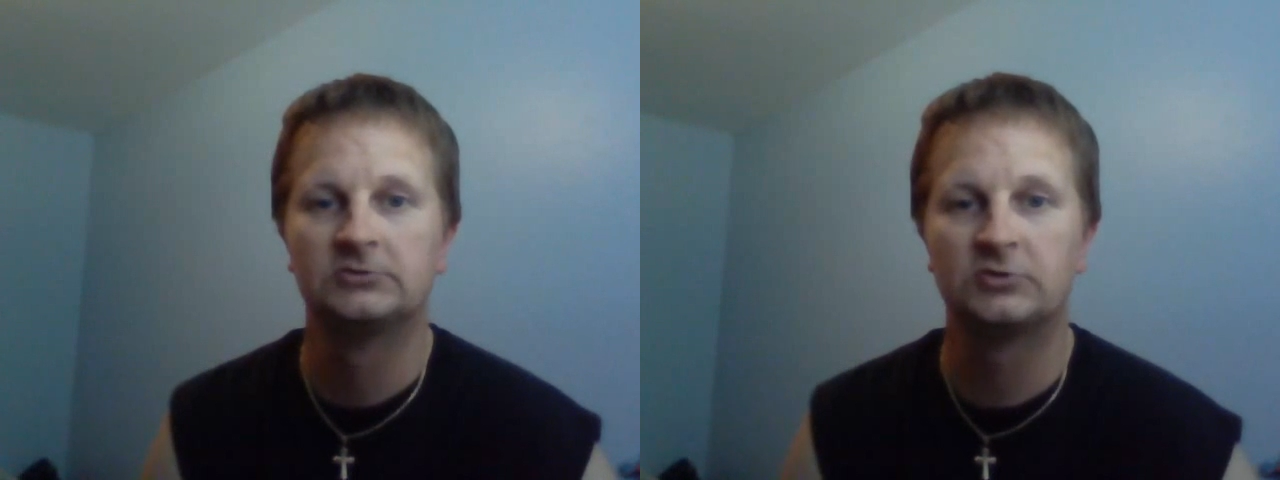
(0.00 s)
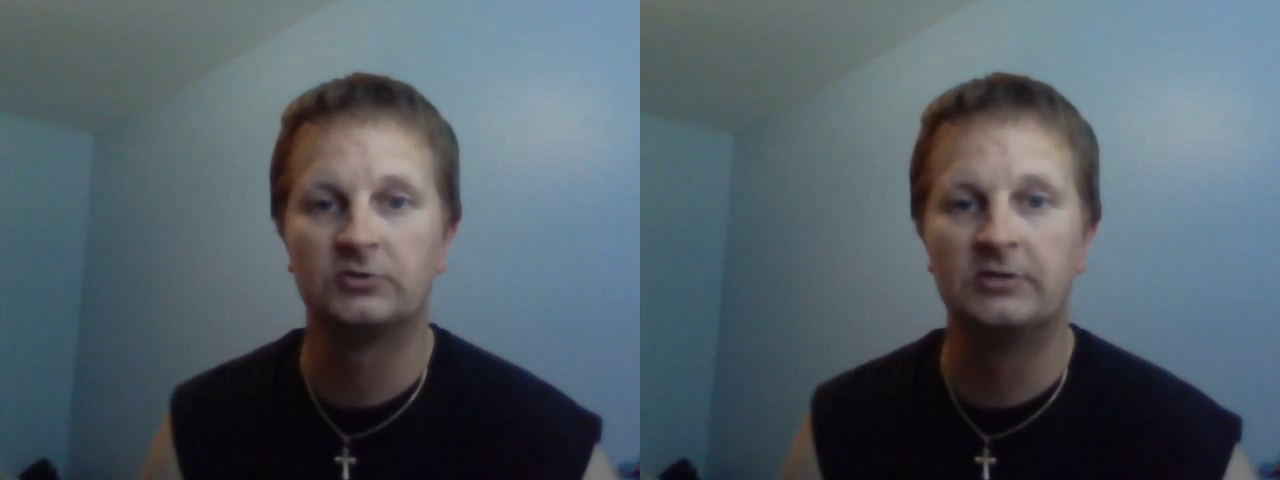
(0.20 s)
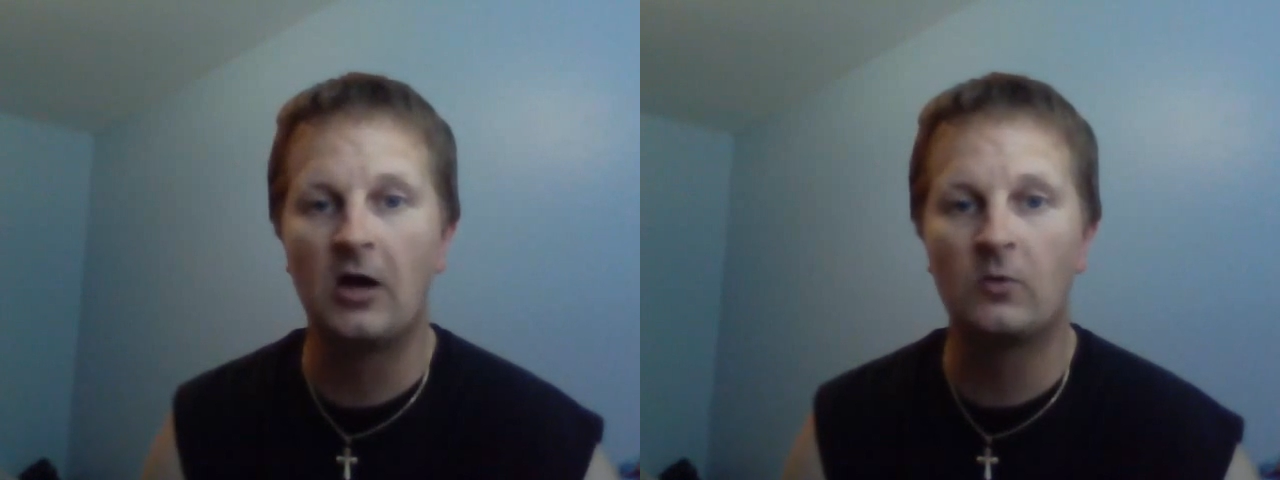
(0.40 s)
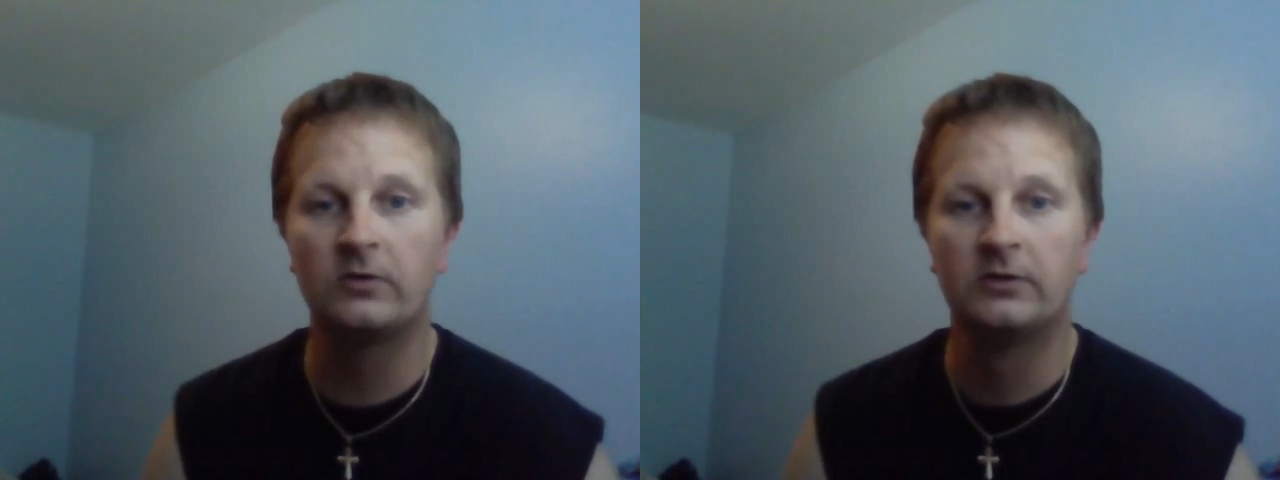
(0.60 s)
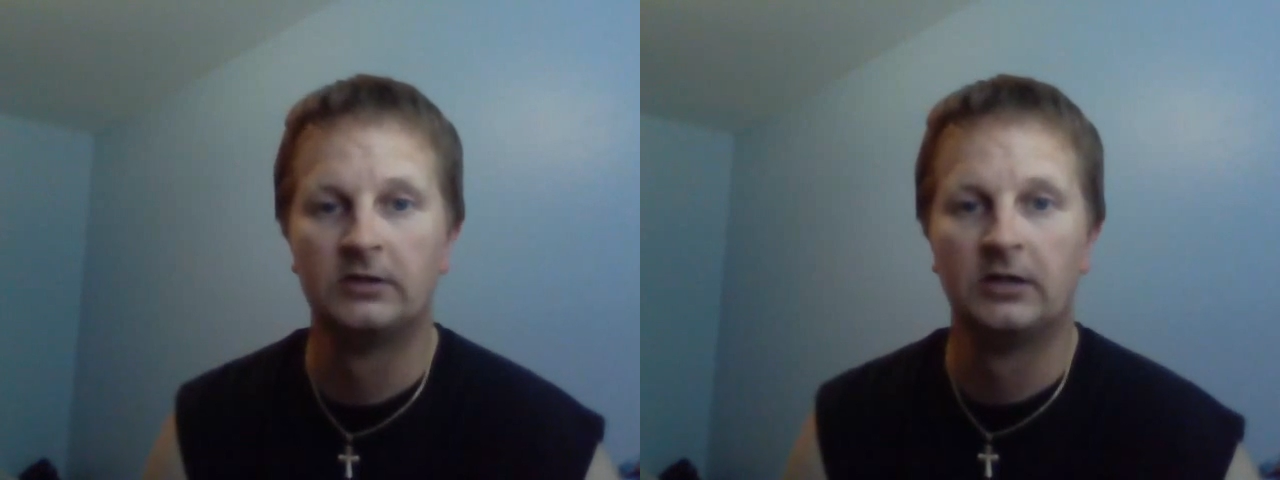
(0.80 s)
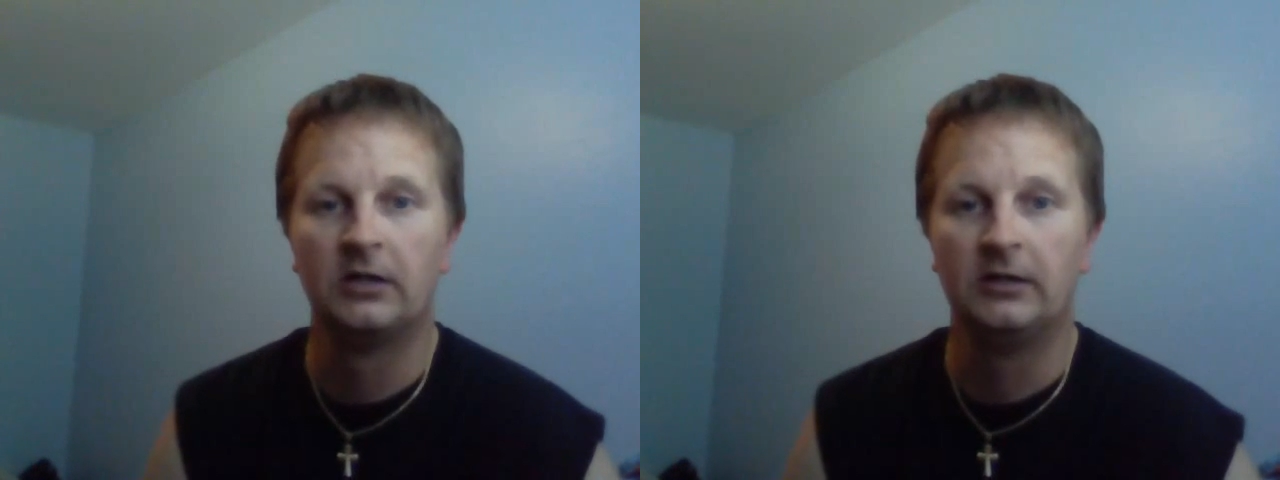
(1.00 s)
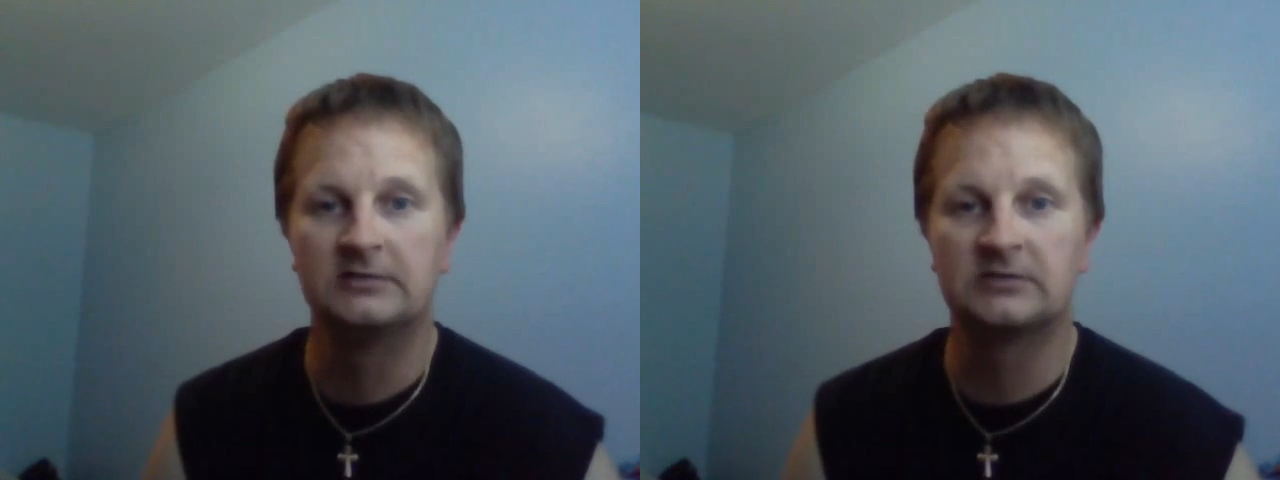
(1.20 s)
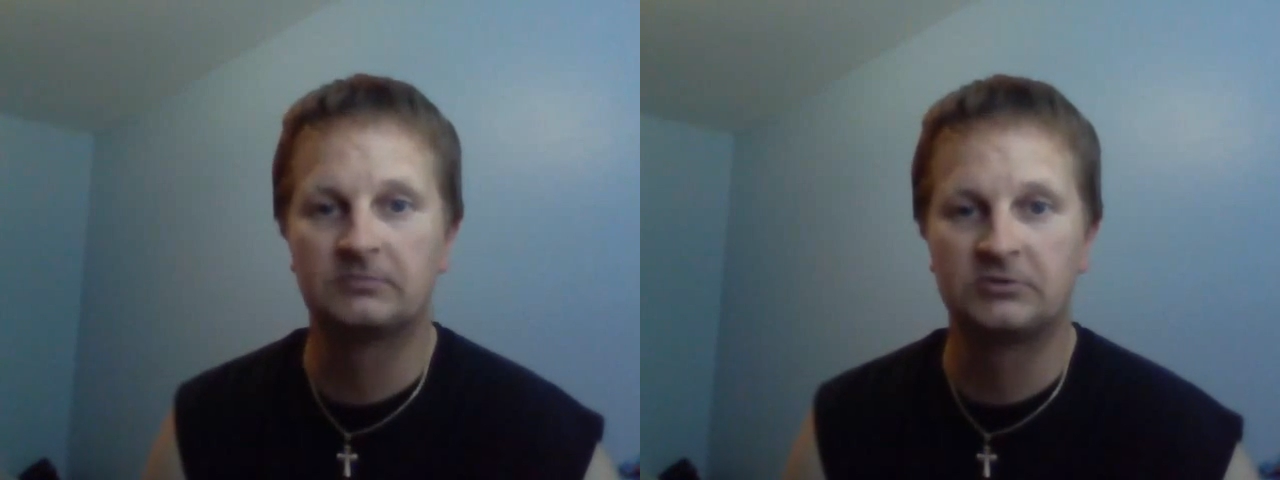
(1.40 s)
So now it's up